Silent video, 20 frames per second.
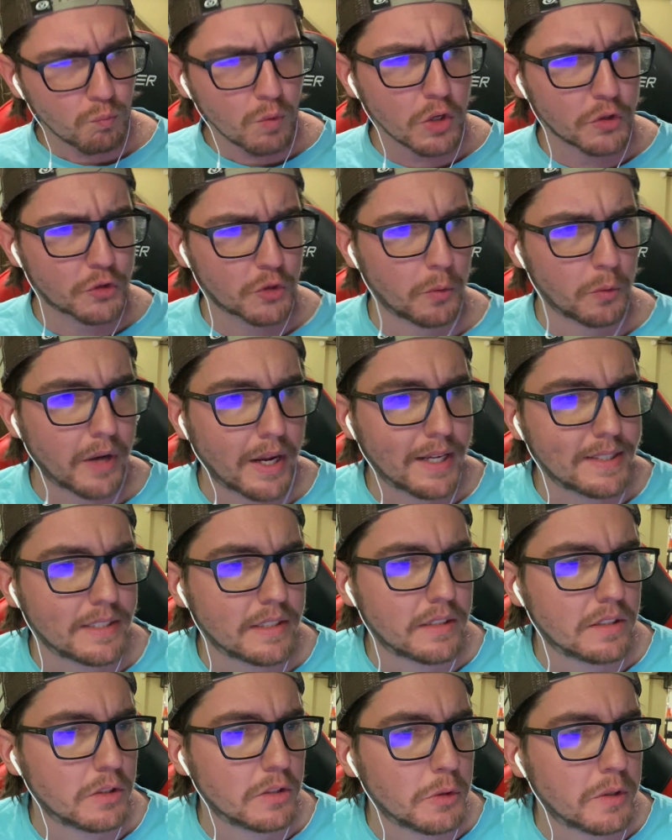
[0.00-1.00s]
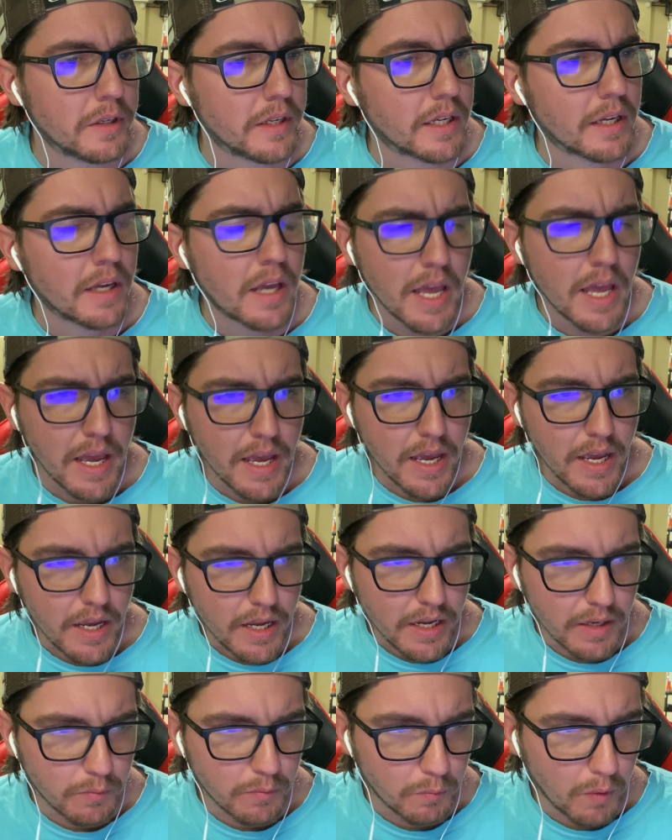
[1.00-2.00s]
so when I see the looting
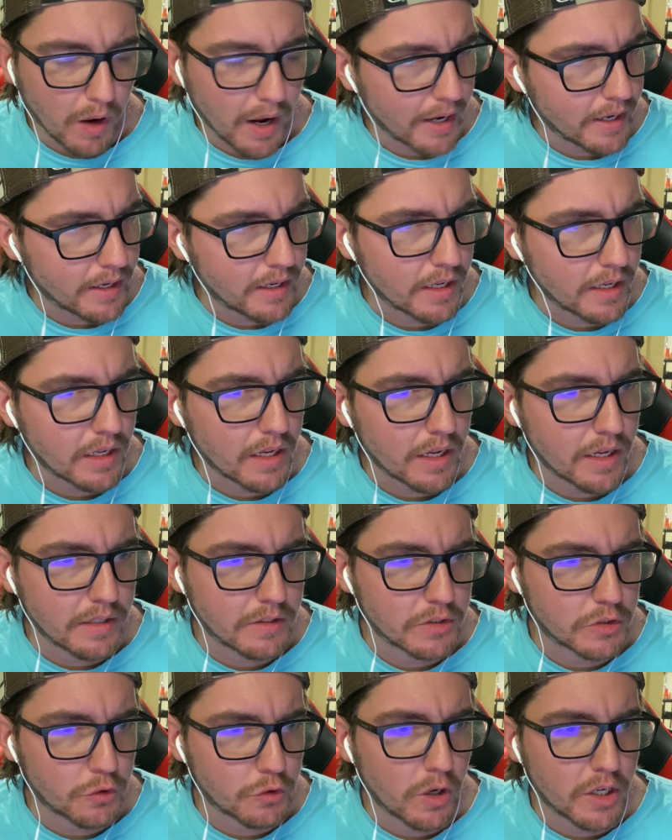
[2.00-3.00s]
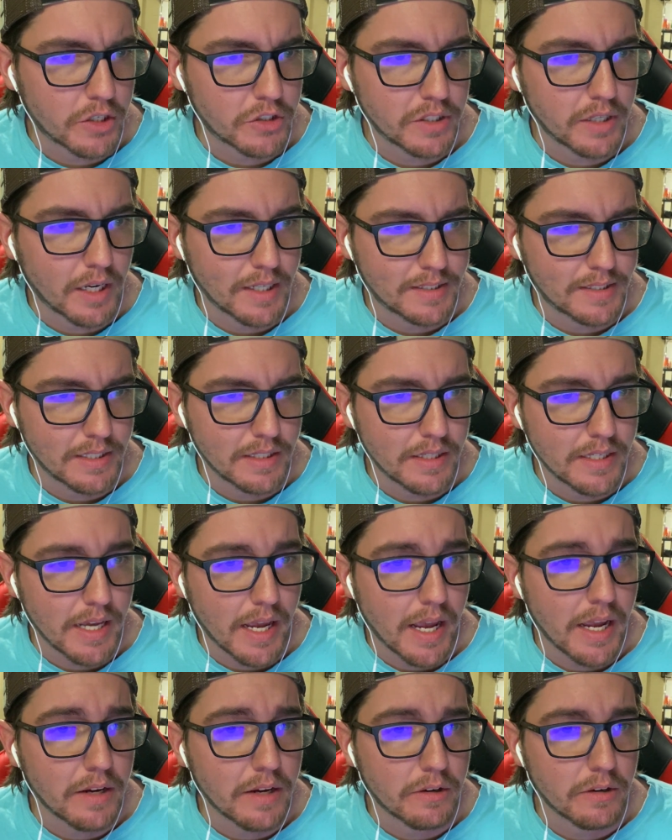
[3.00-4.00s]
and rioting and destruction, I see the
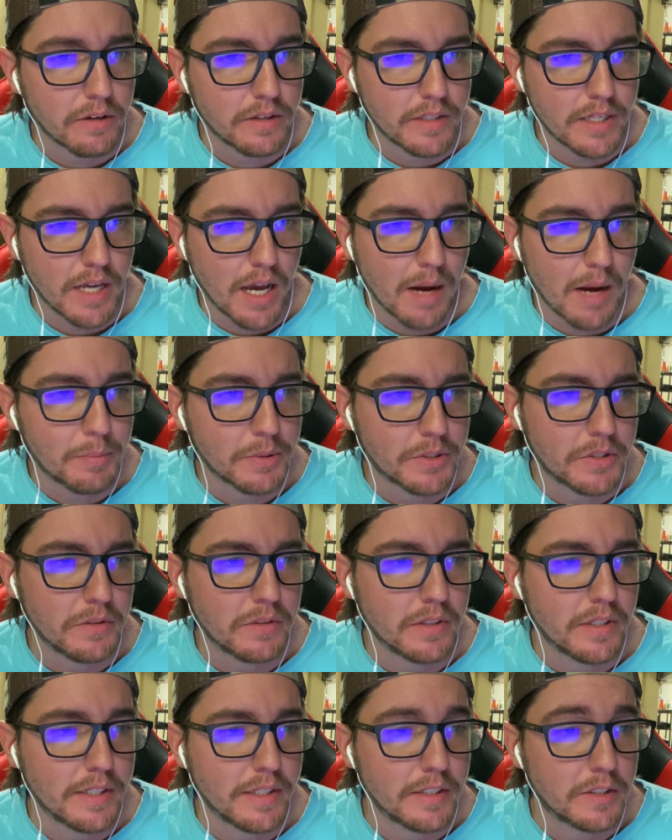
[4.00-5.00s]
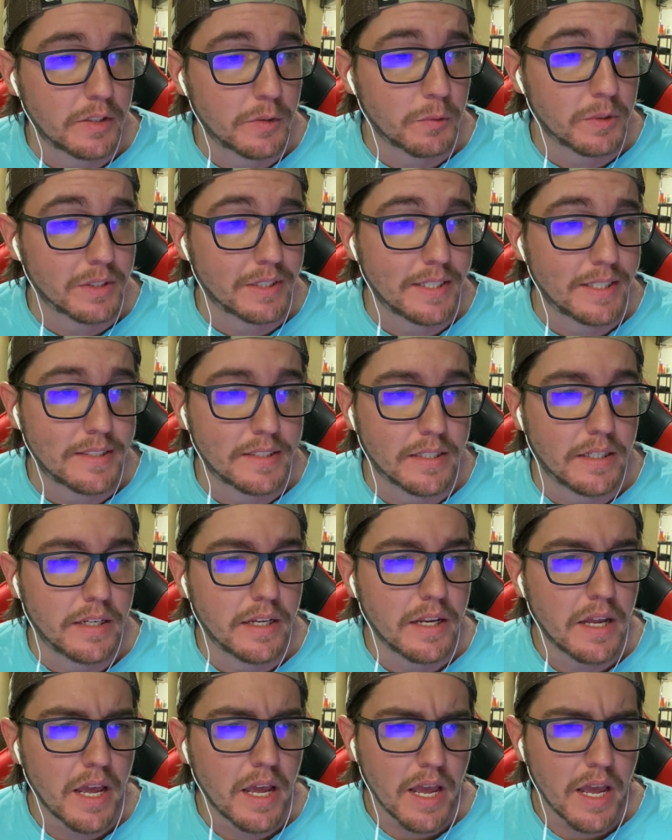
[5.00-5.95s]
anger and the opportunity to release it.